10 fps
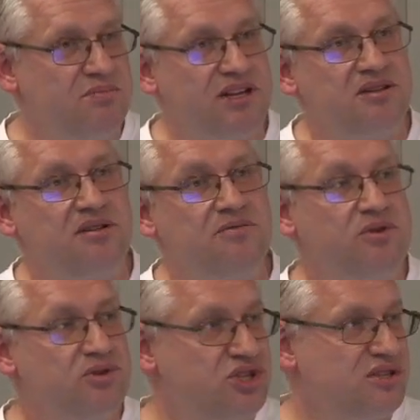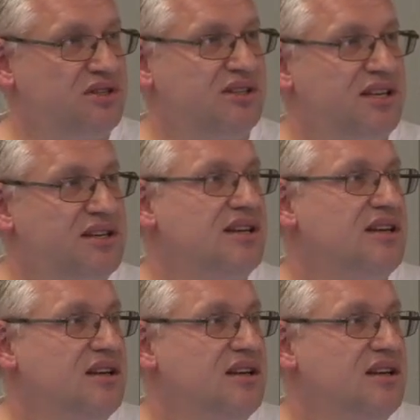but unfortunately,